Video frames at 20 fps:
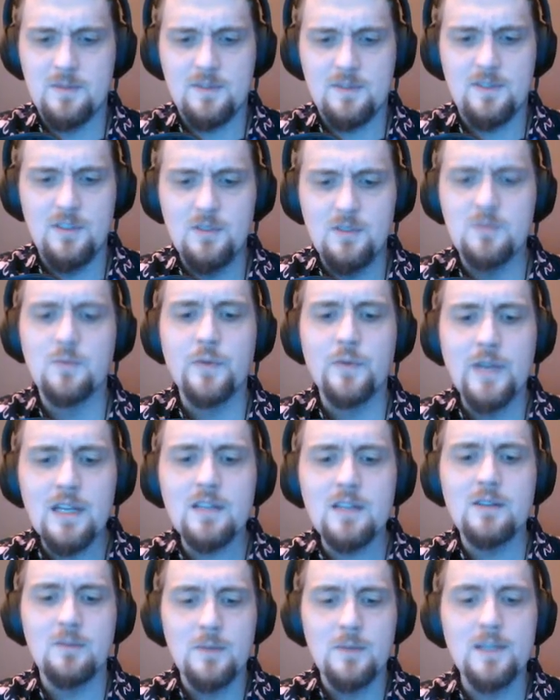you
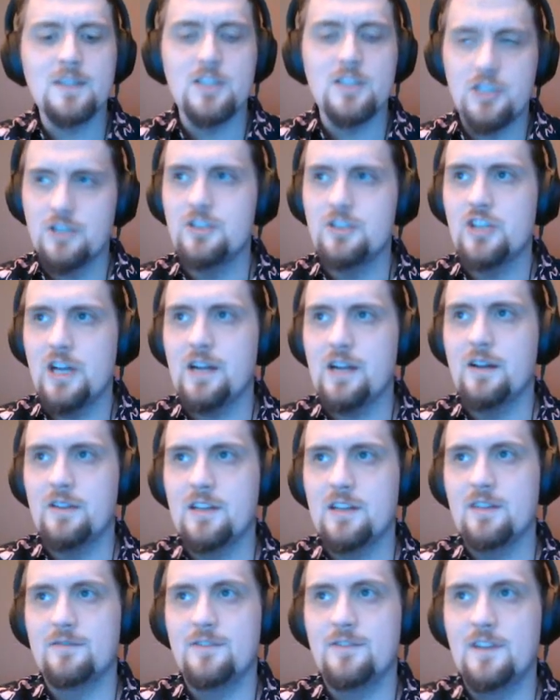really should check out
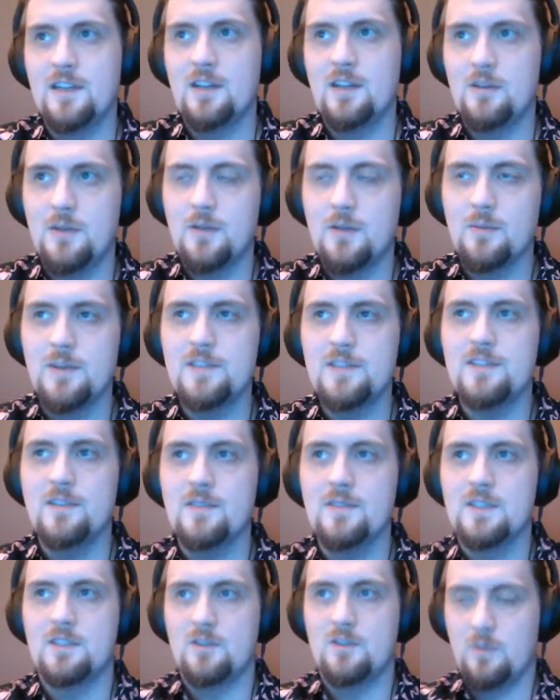that video. He reads
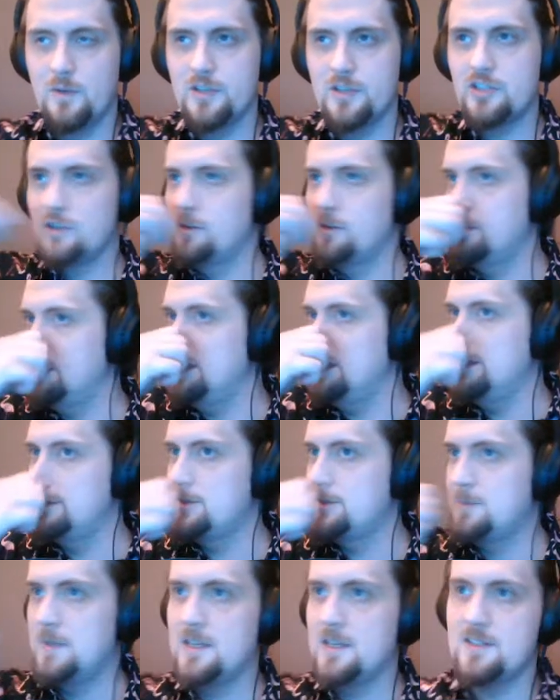even an original
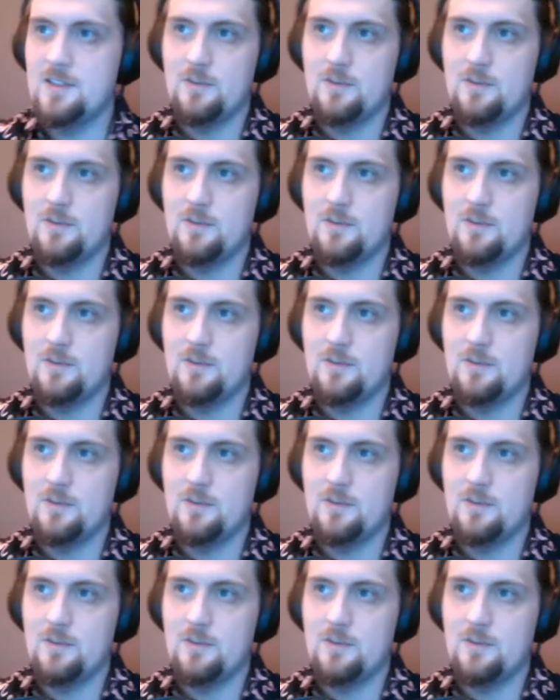piece based